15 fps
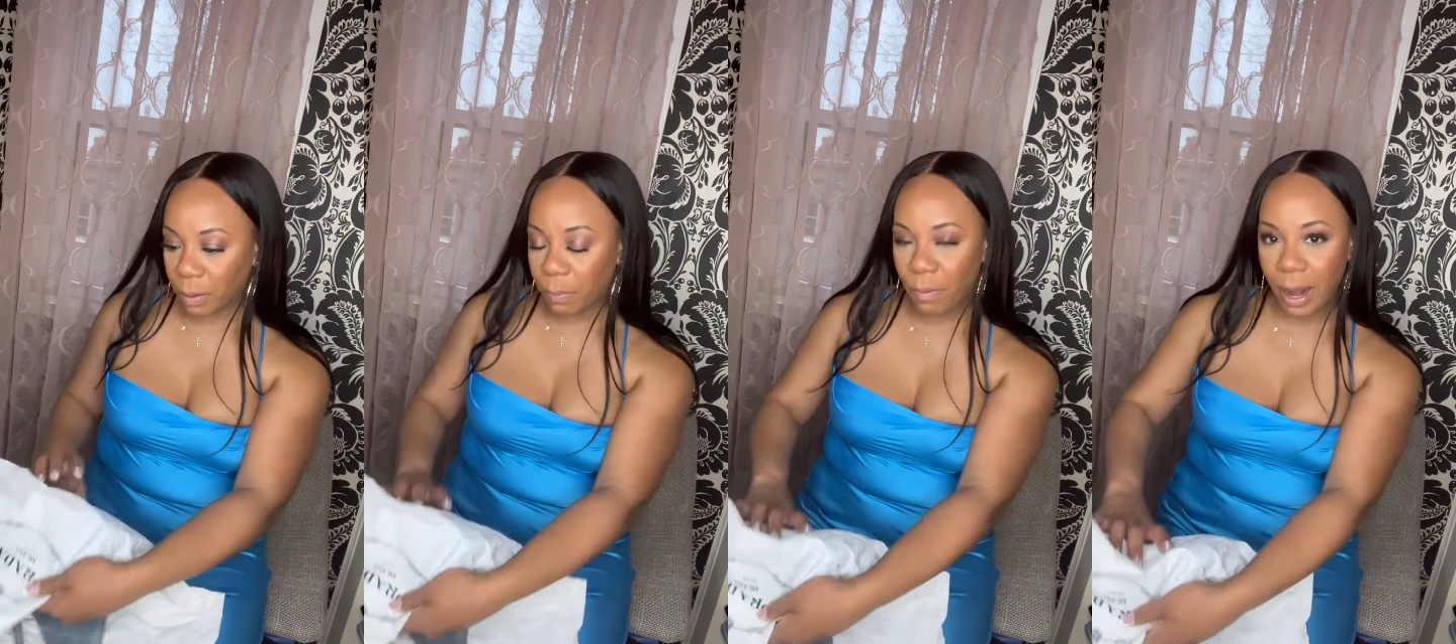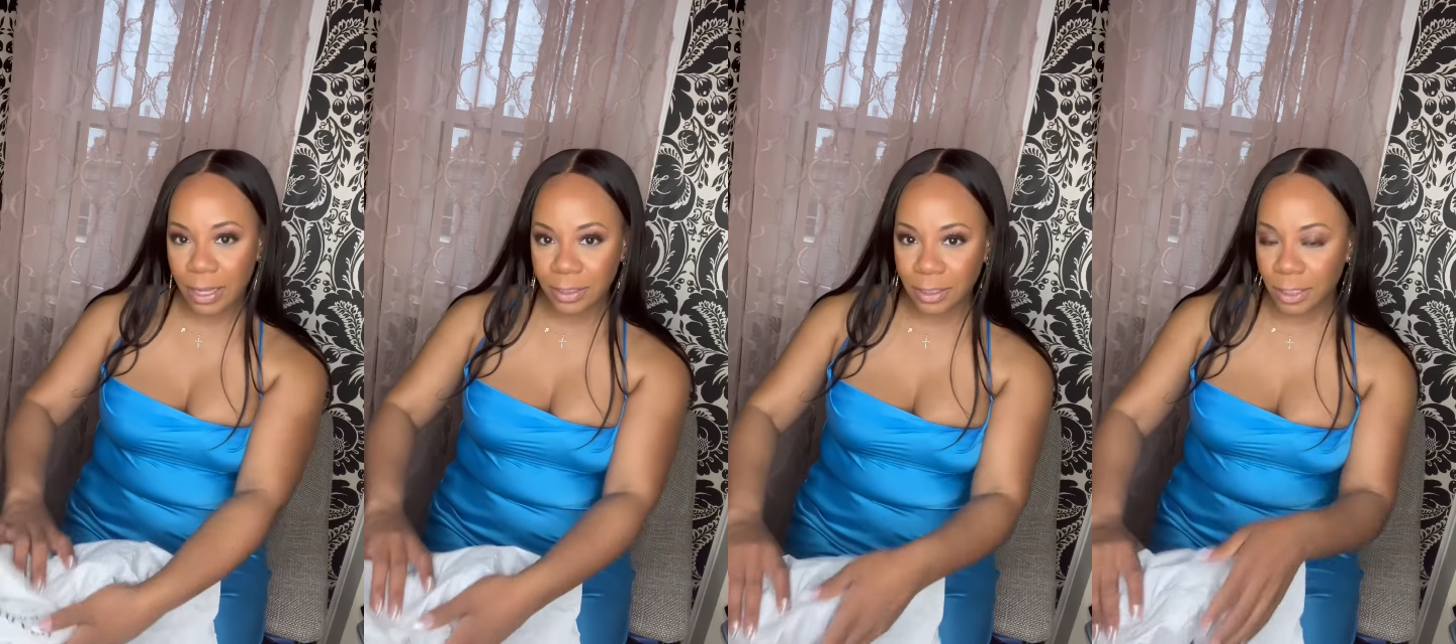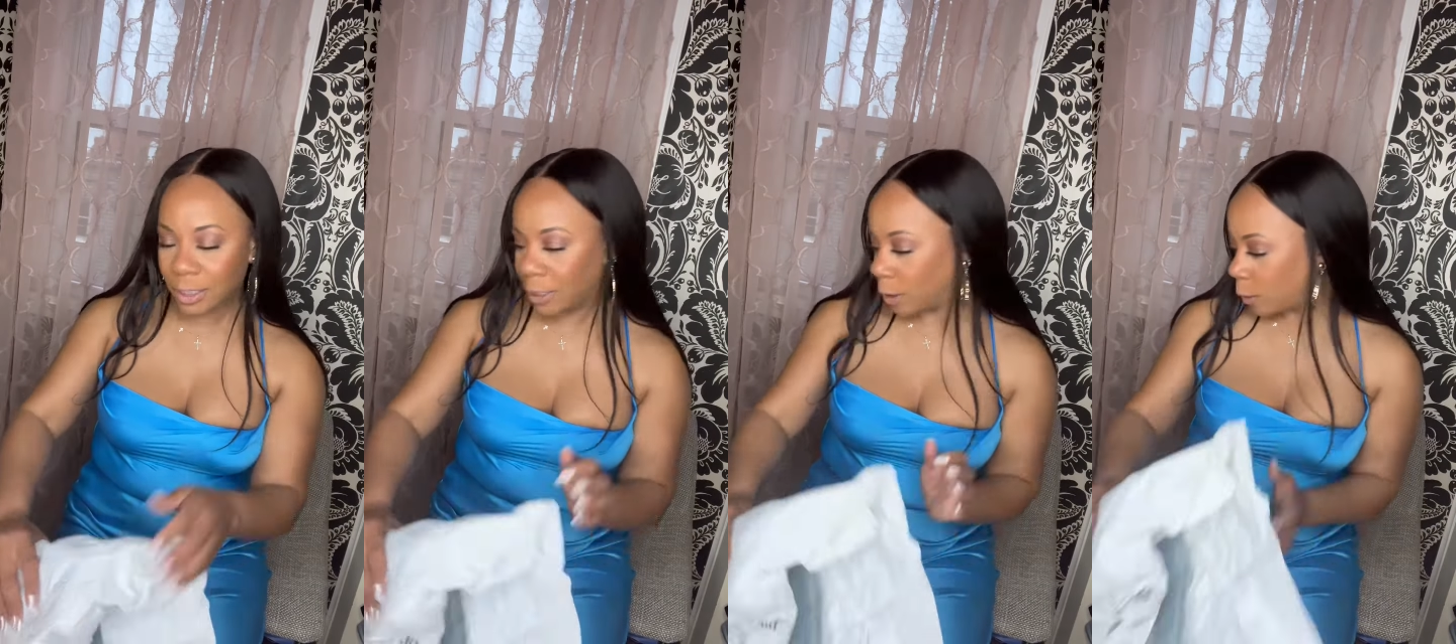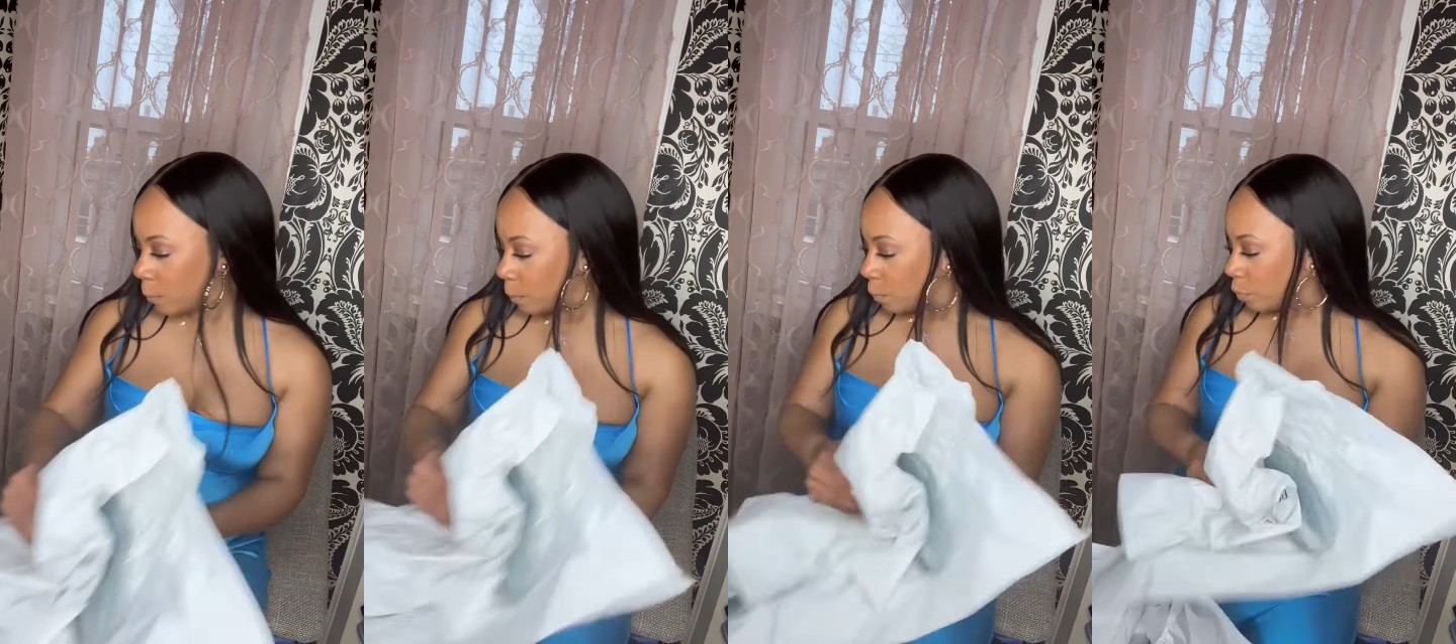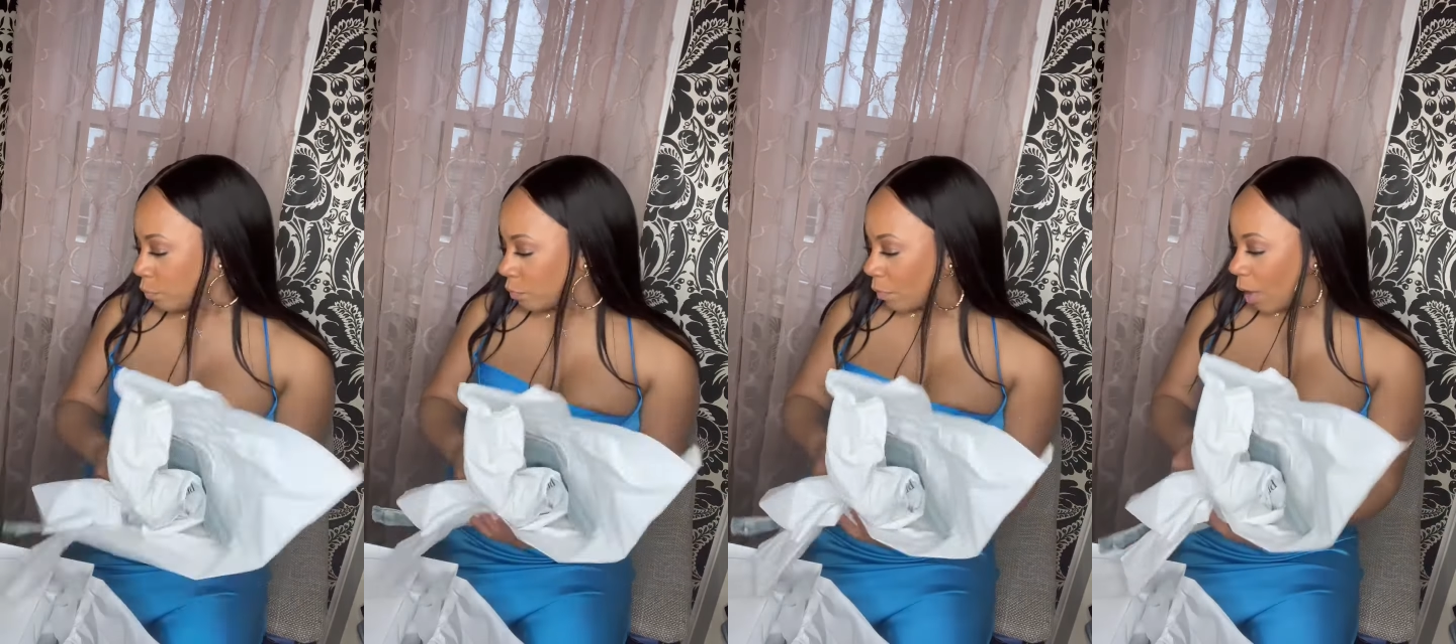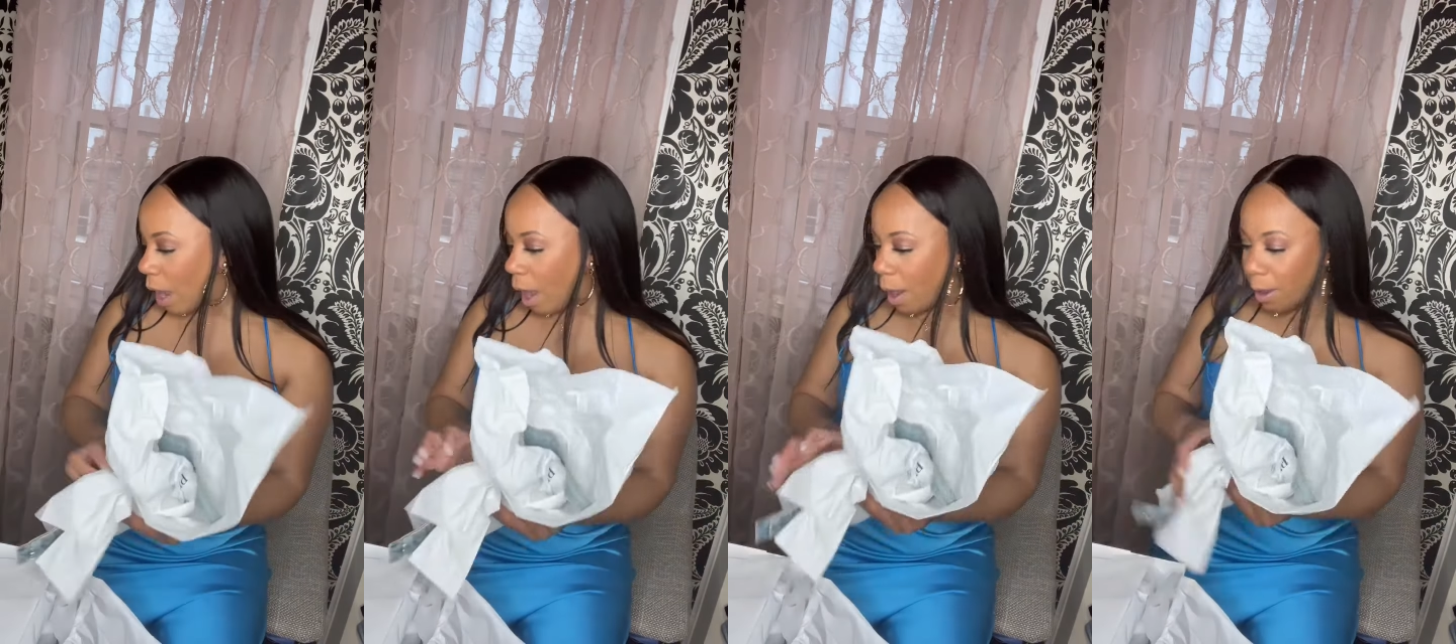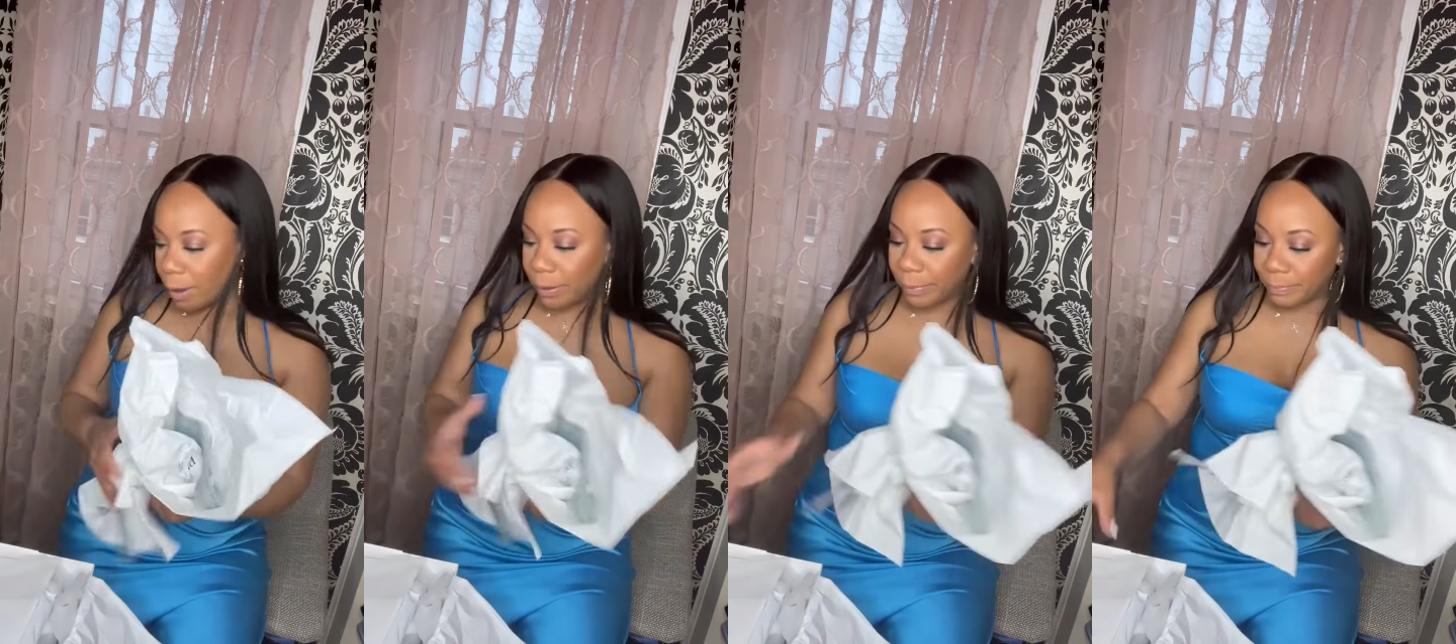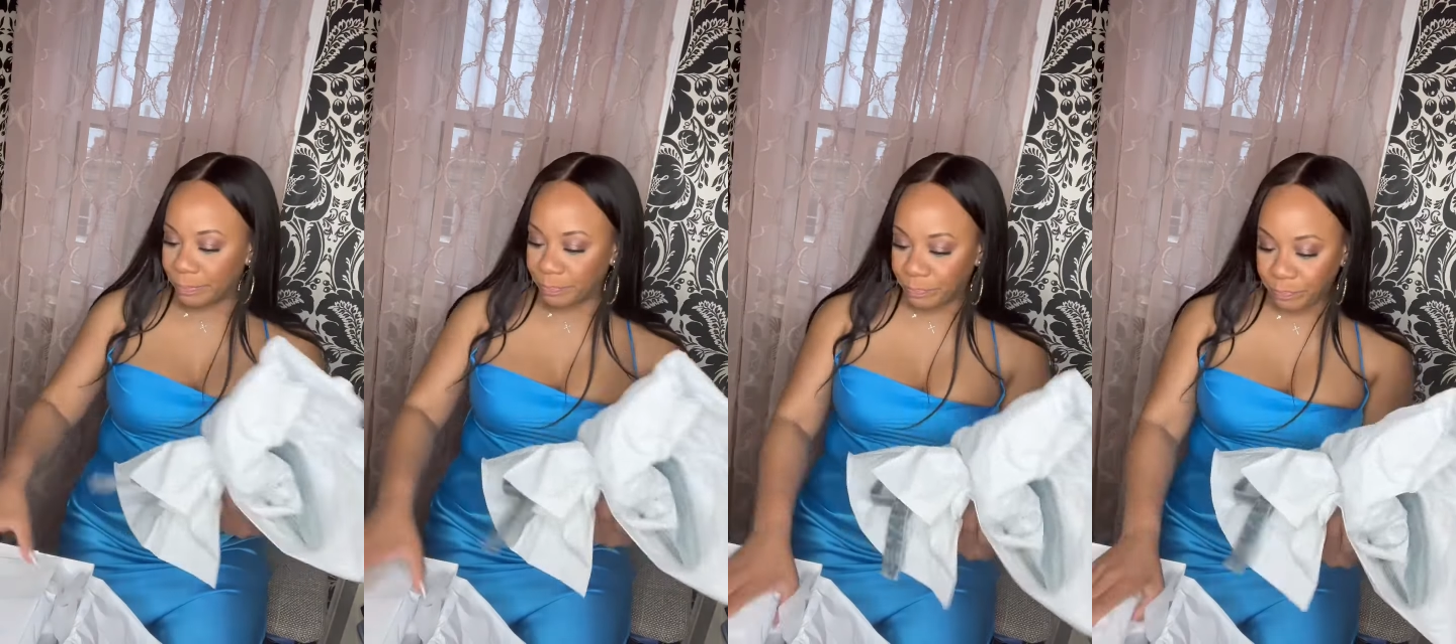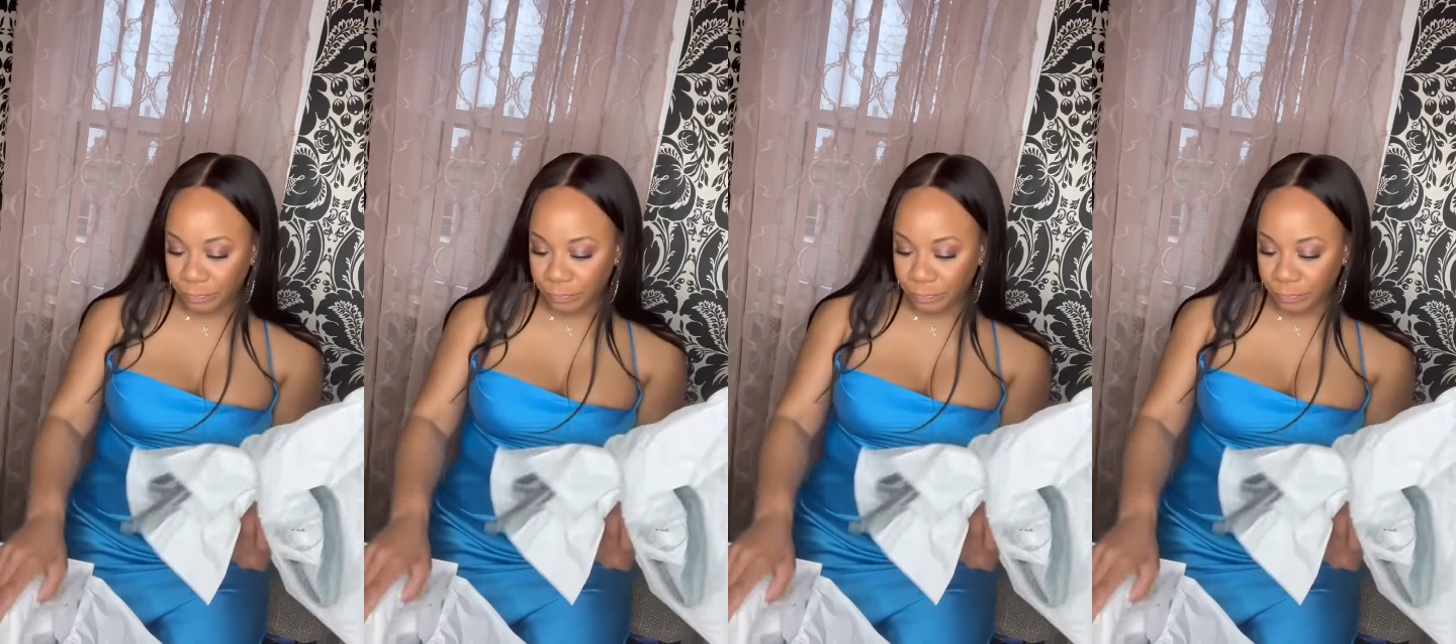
prices. Um,